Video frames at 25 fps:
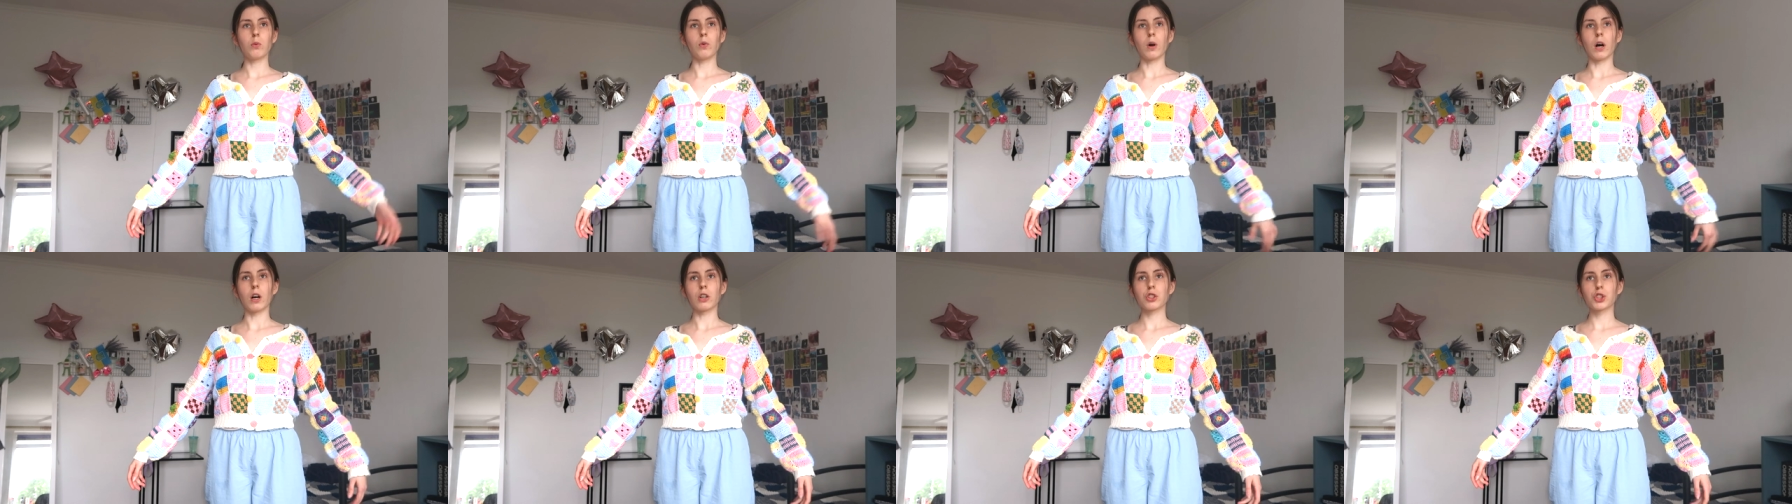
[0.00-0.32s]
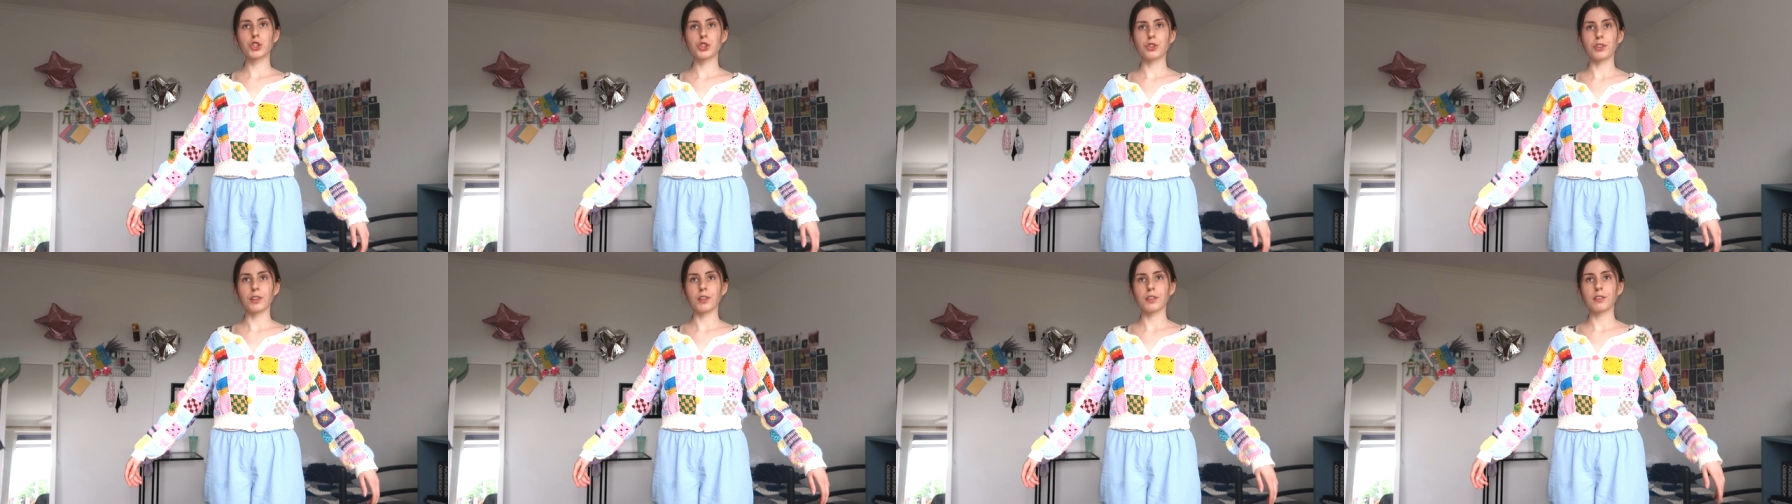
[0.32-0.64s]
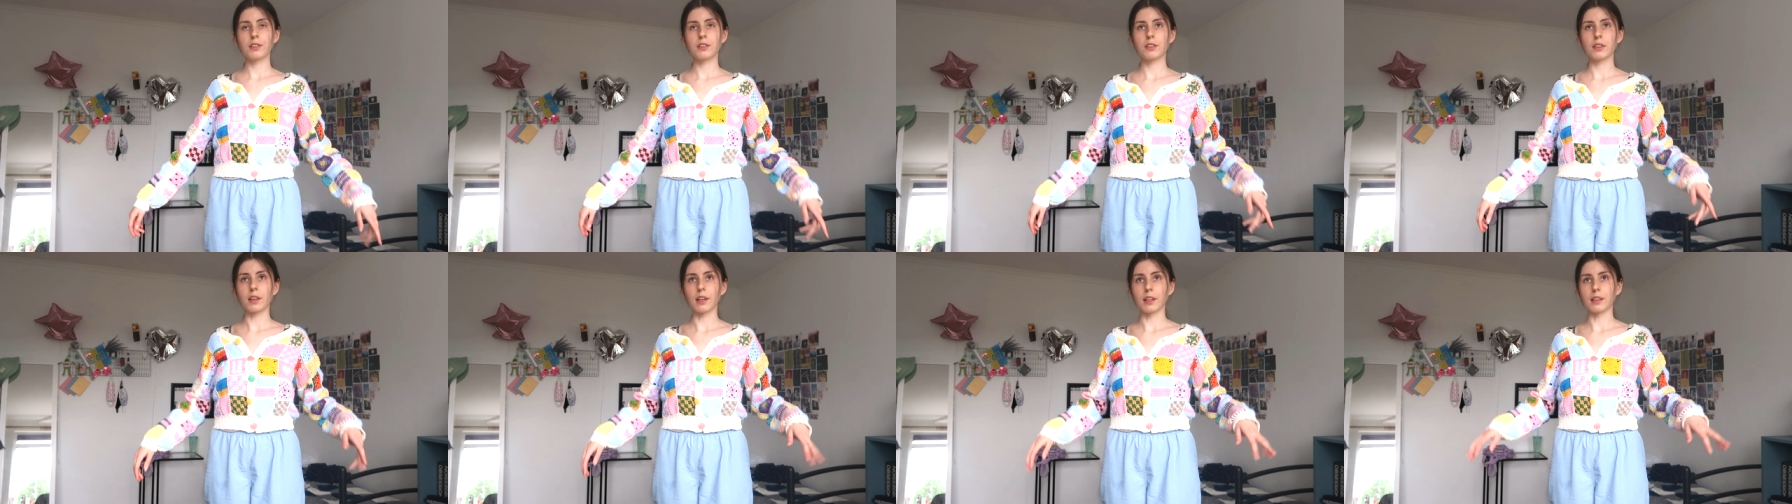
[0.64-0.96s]
washed
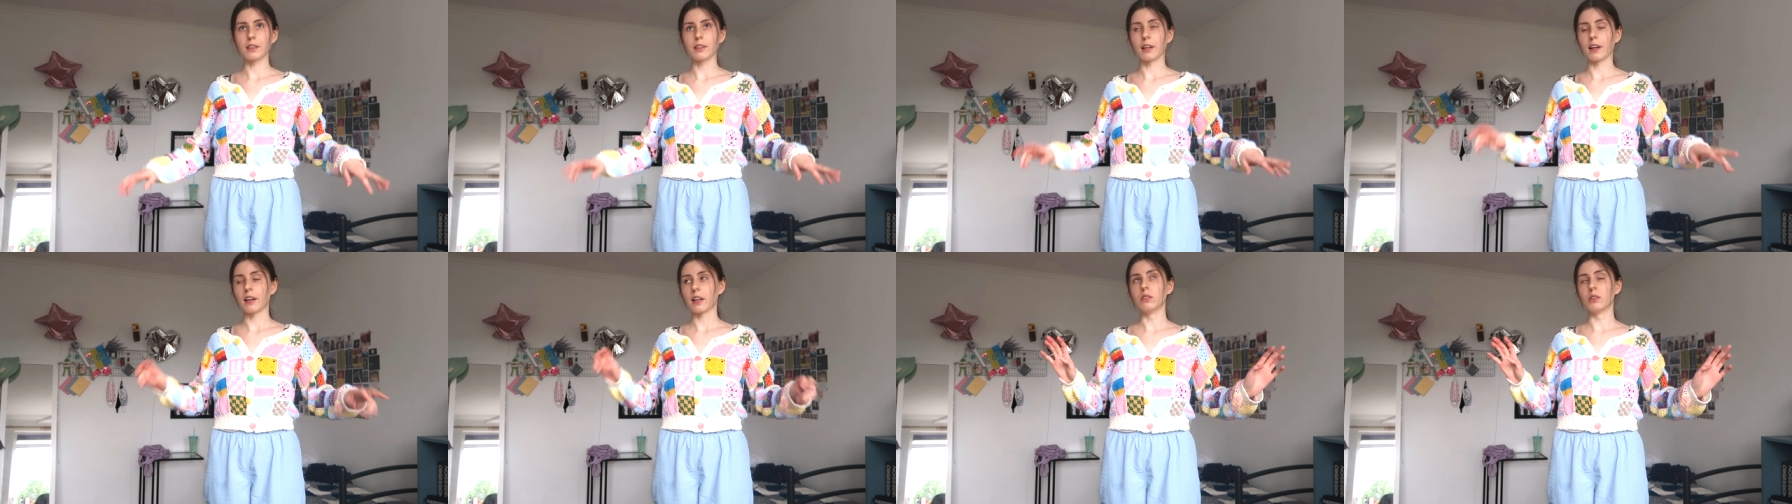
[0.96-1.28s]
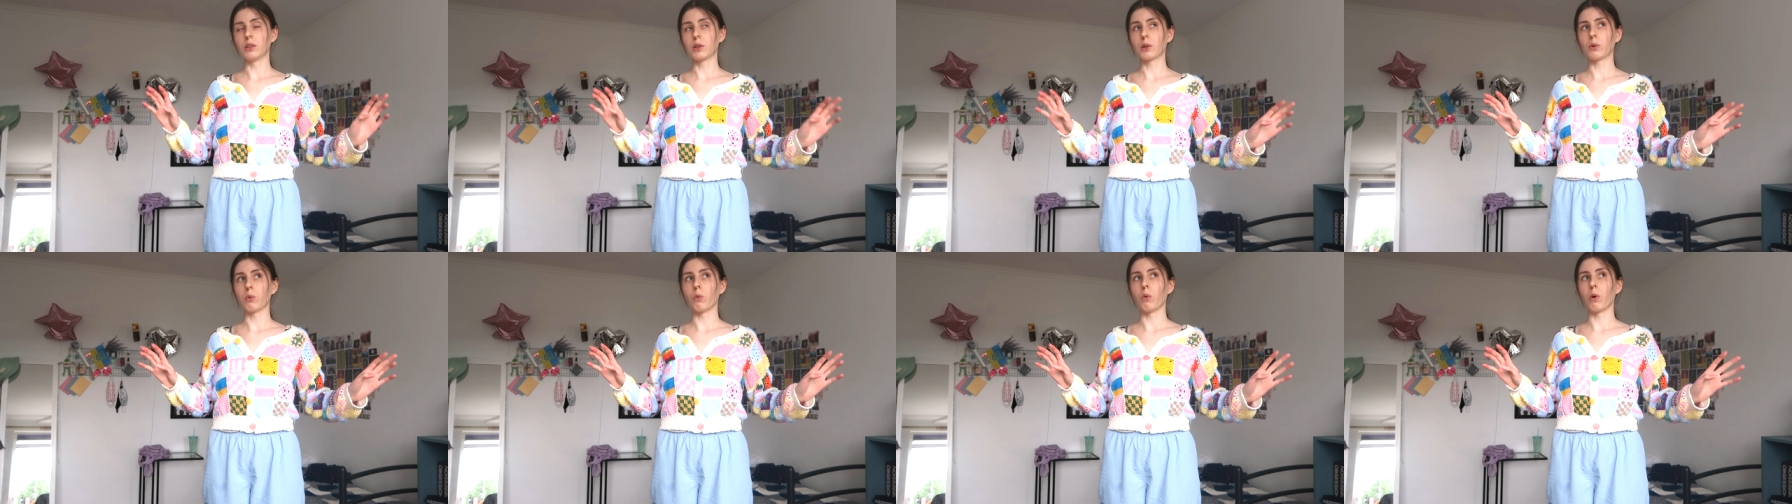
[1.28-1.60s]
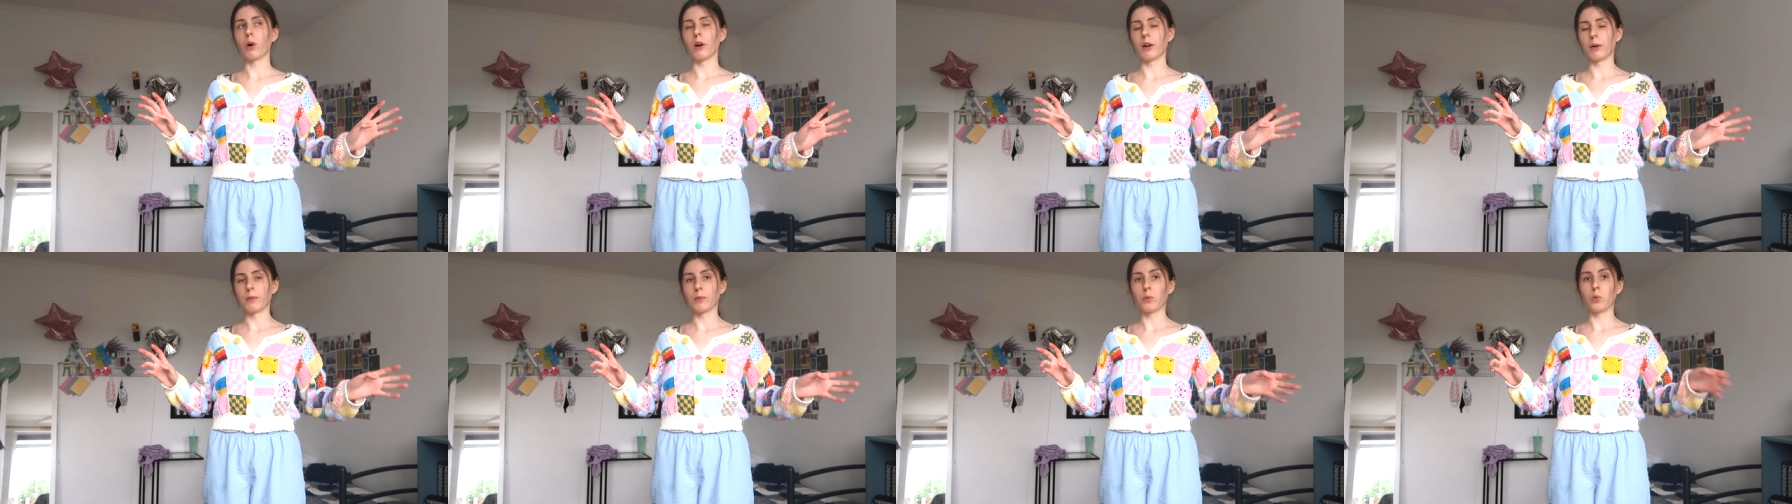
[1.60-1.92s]
it in like
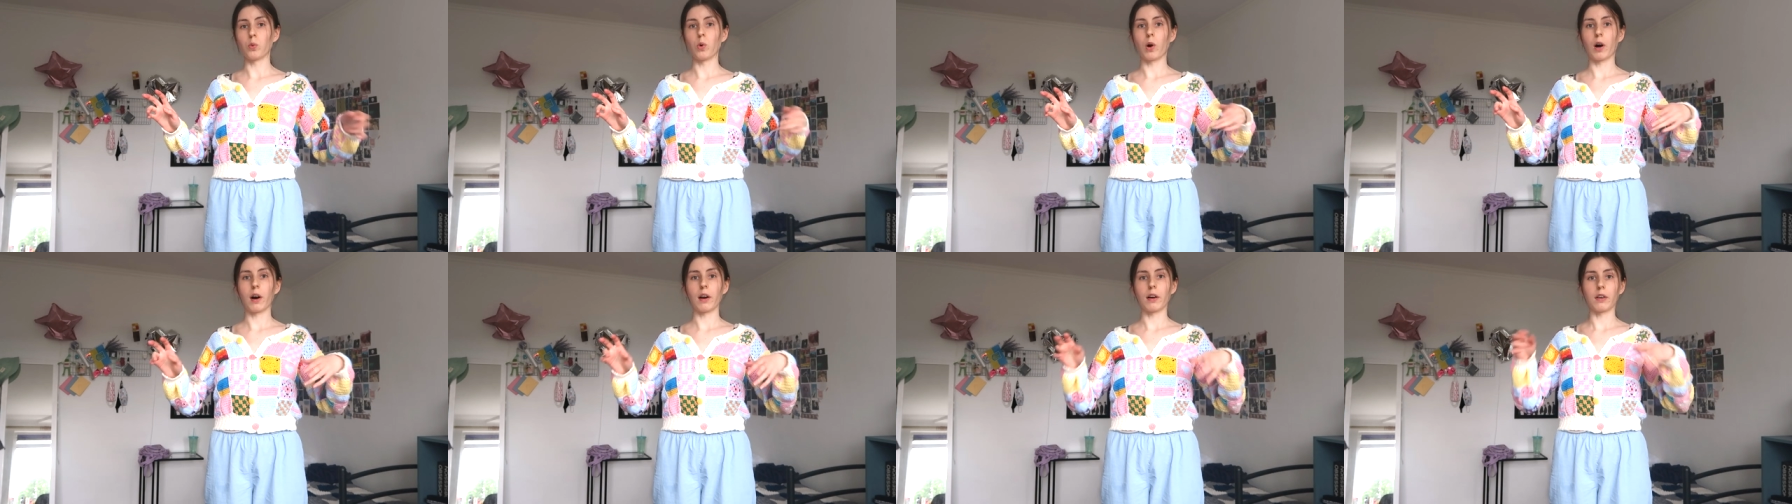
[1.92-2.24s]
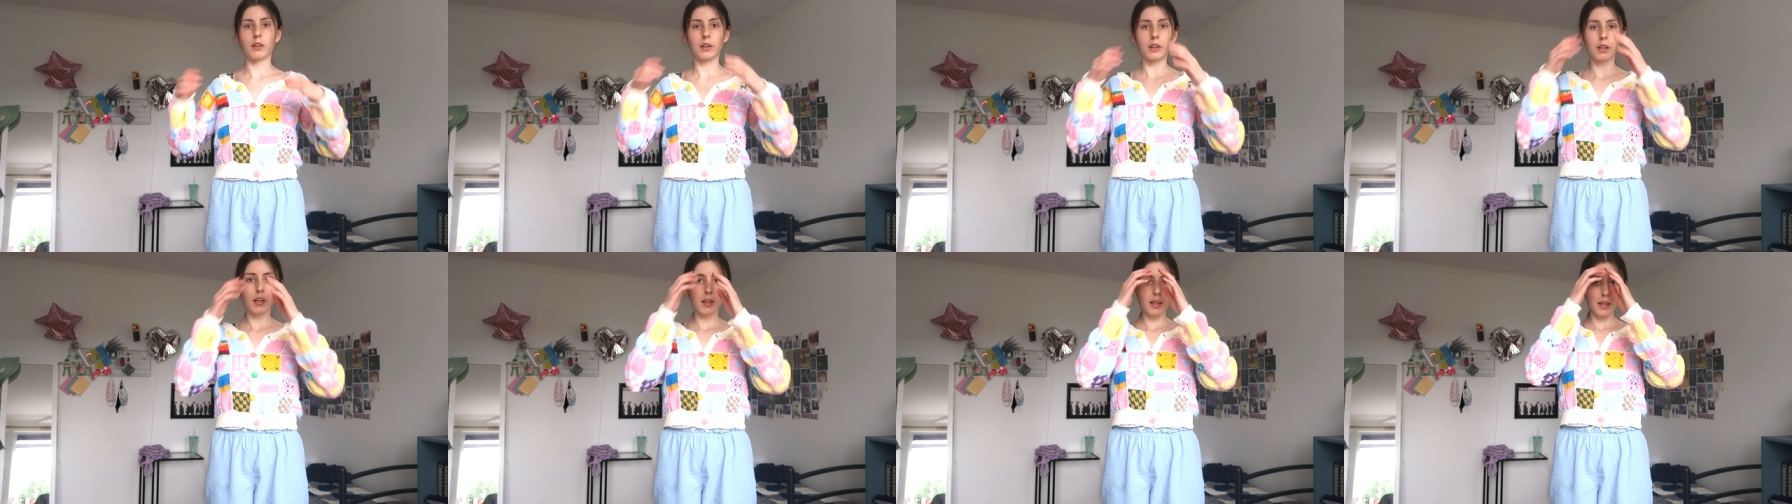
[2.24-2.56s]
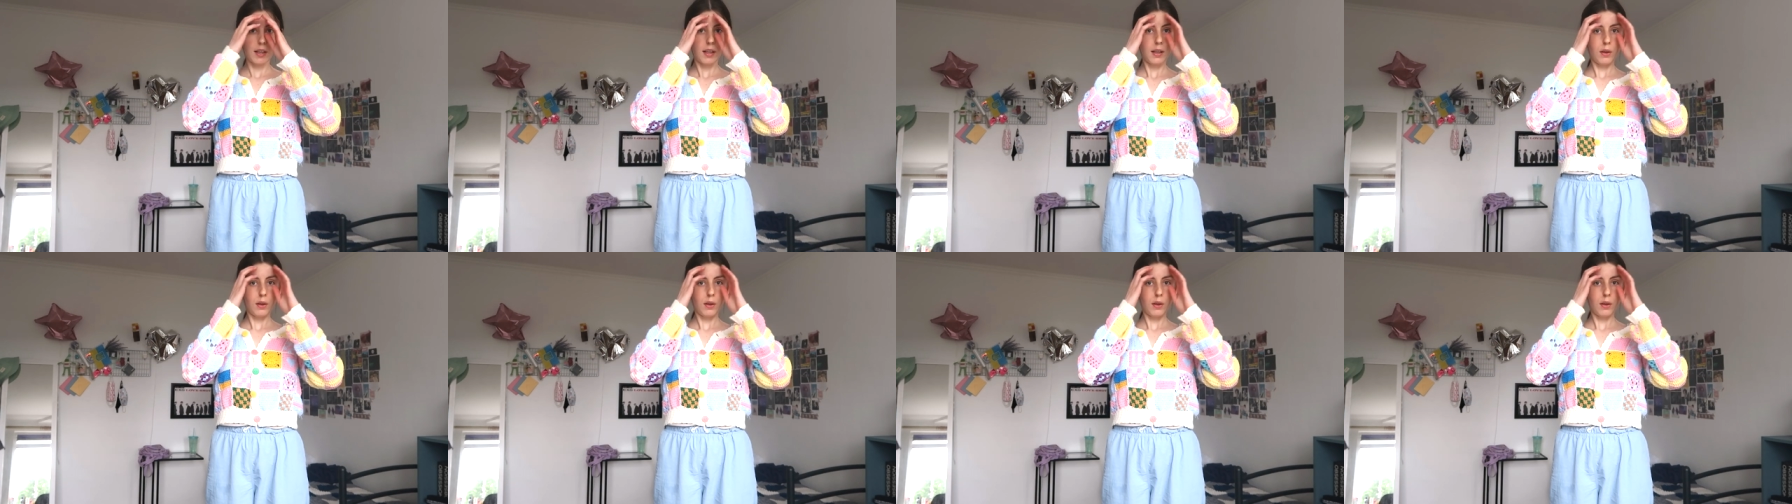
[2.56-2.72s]
lukewarm water